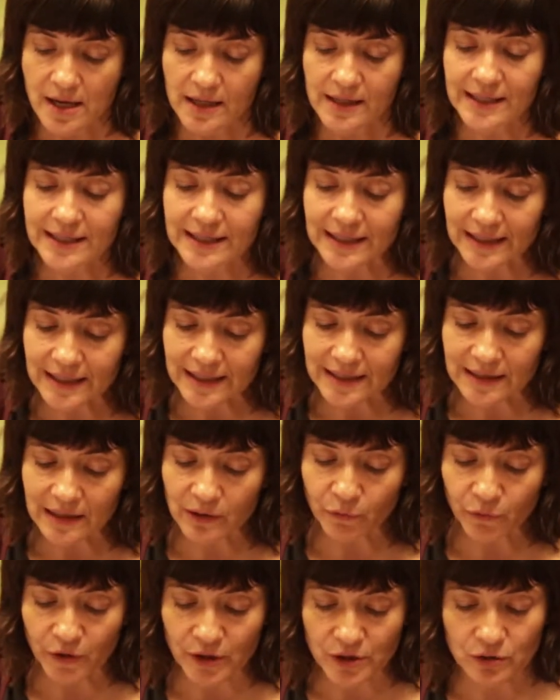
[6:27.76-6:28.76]
The city's
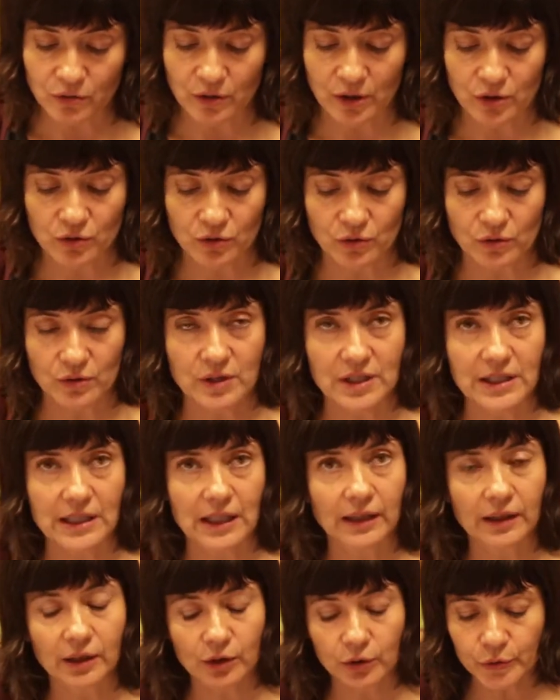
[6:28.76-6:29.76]
infrastructures,
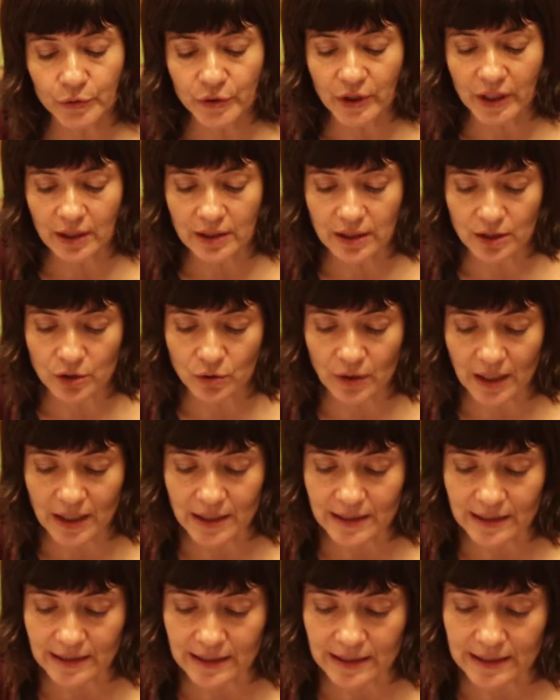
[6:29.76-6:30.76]
including the
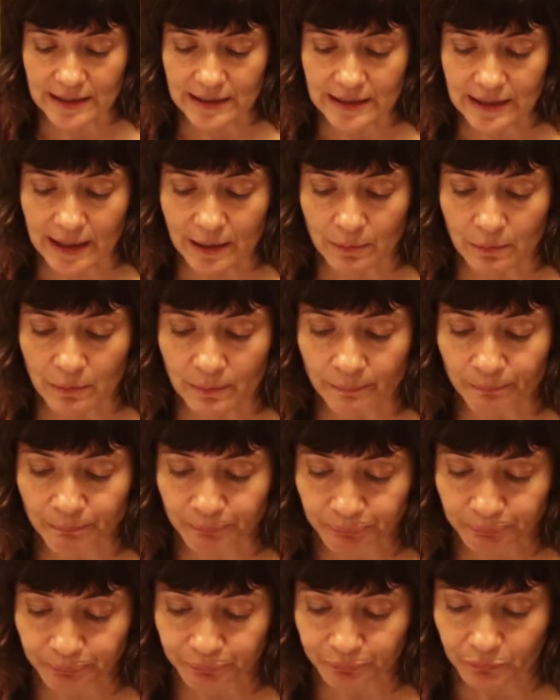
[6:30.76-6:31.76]
train system,
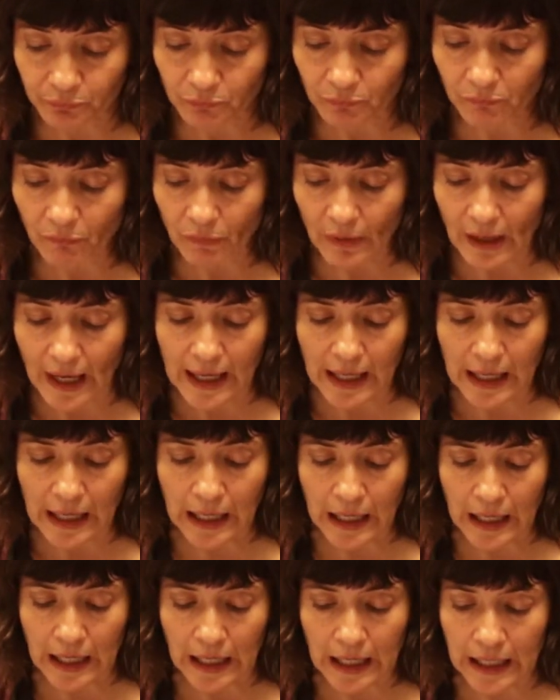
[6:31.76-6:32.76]

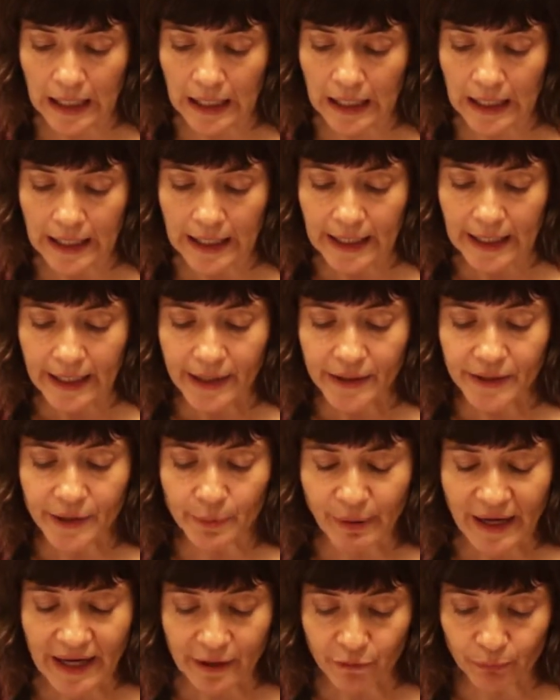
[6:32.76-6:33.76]
the
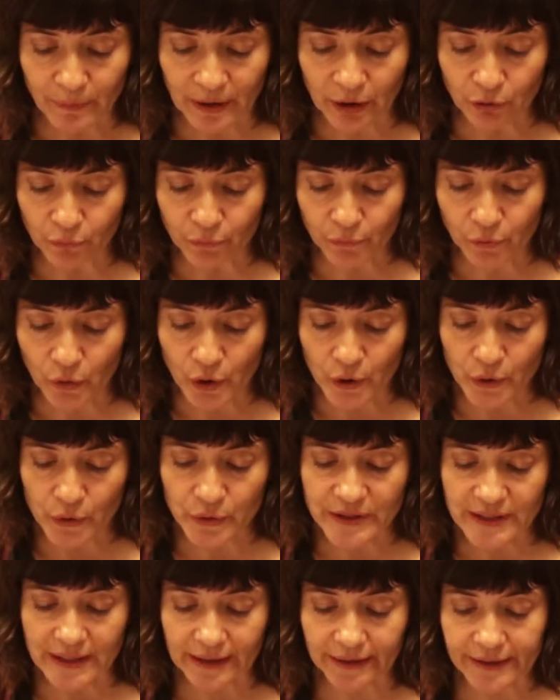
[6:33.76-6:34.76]
pavement of
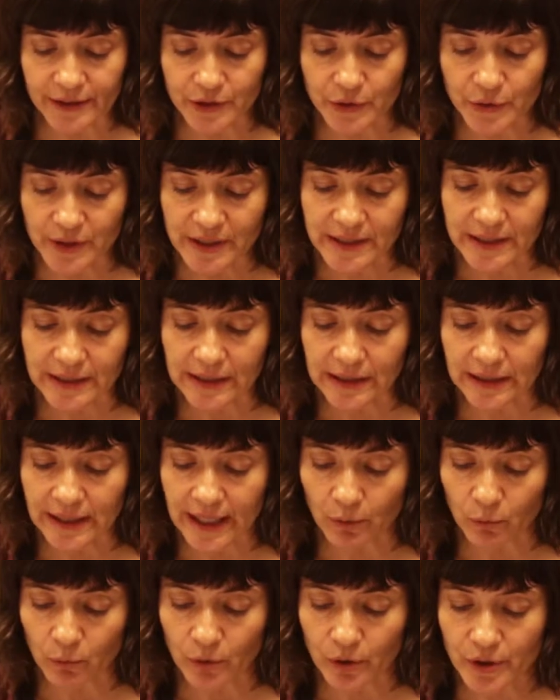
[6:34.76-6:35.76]
roads, electricity
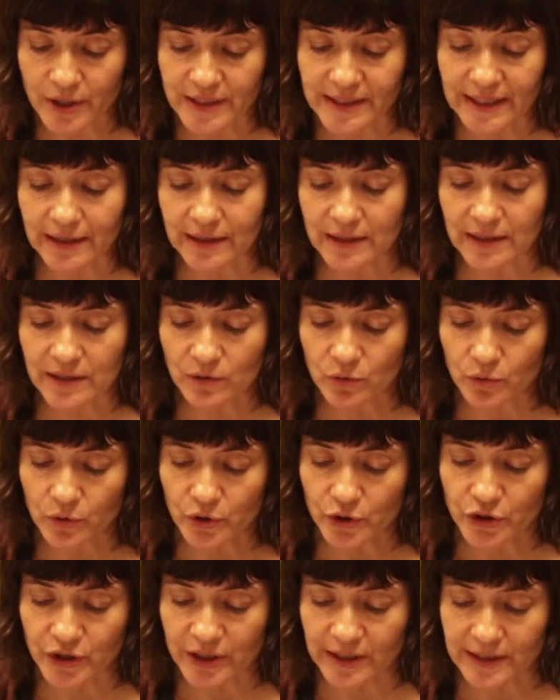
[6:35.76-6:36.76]
networks, and the
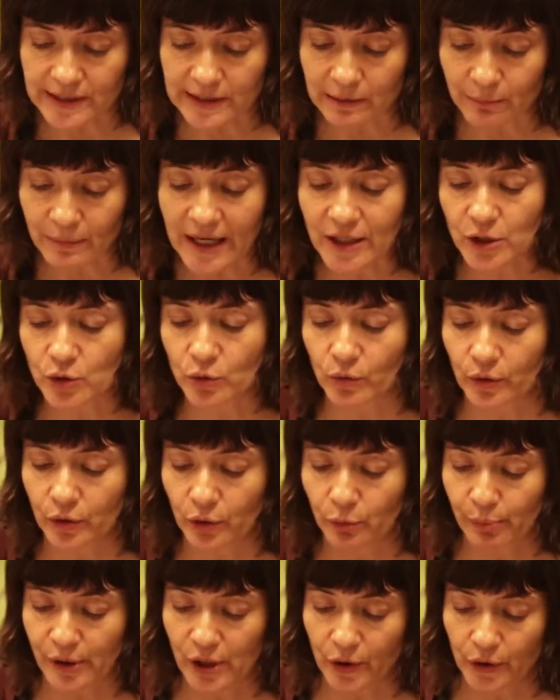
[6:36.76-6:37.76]
sewage system, had torn
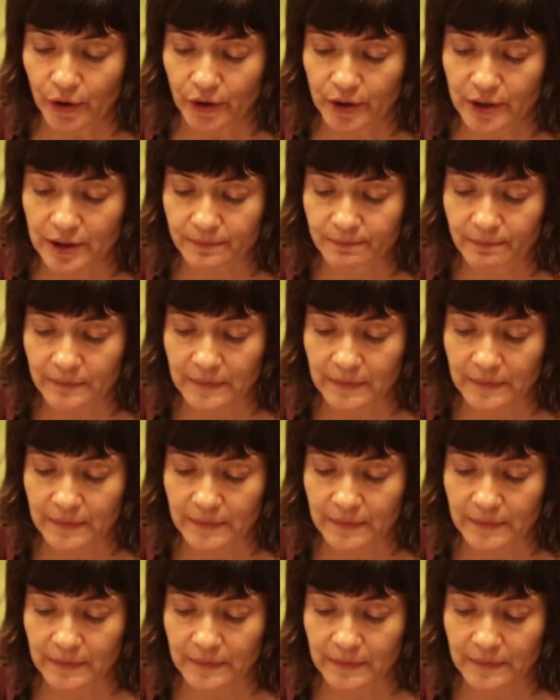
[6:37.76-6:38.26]
apart.